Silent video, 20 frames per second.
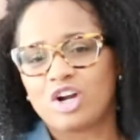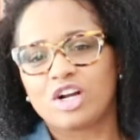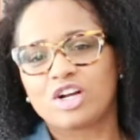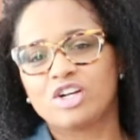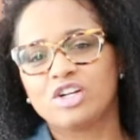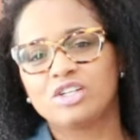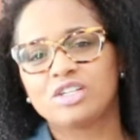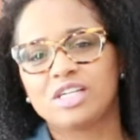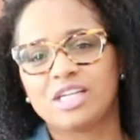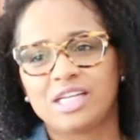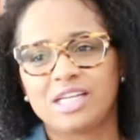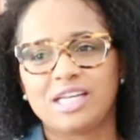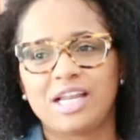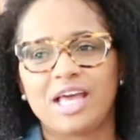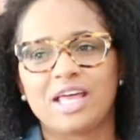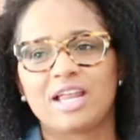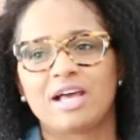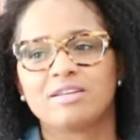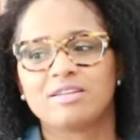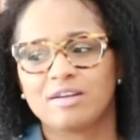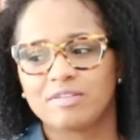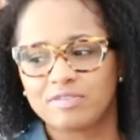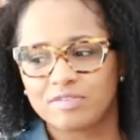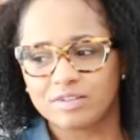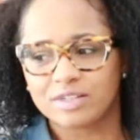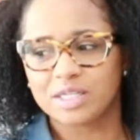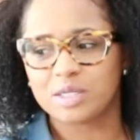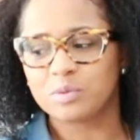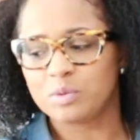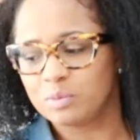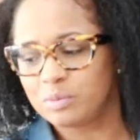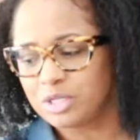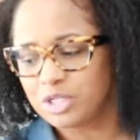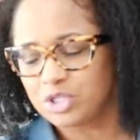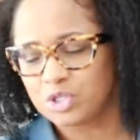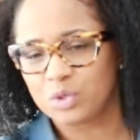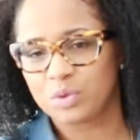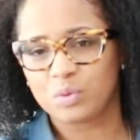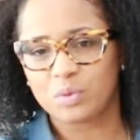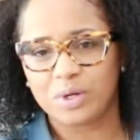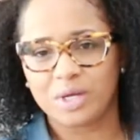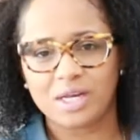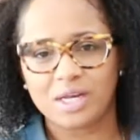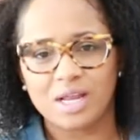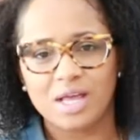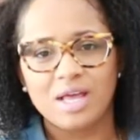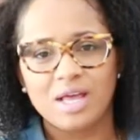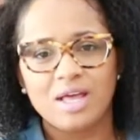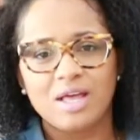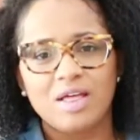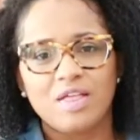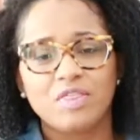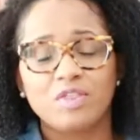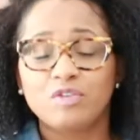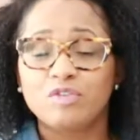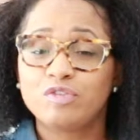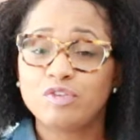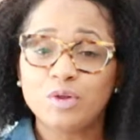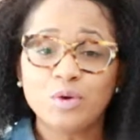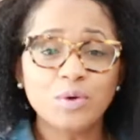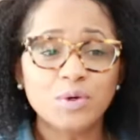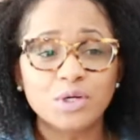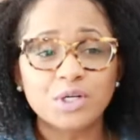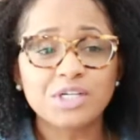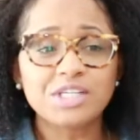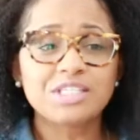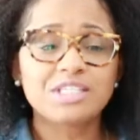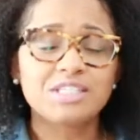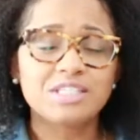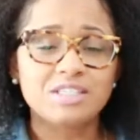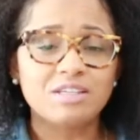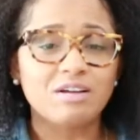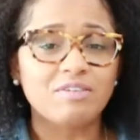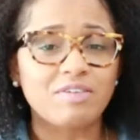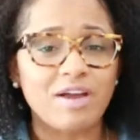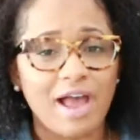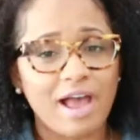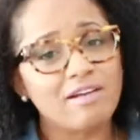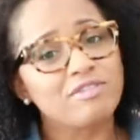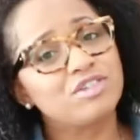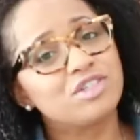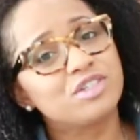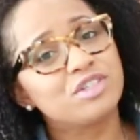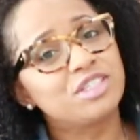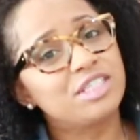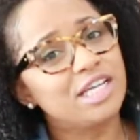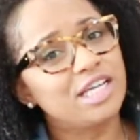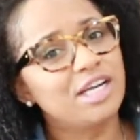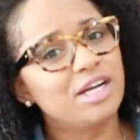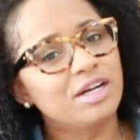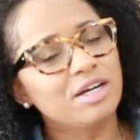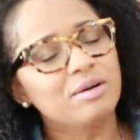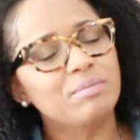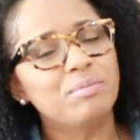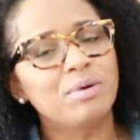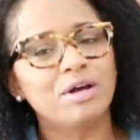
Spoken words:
start cooking, and I definitely will be doing the floors and stuff after dinner.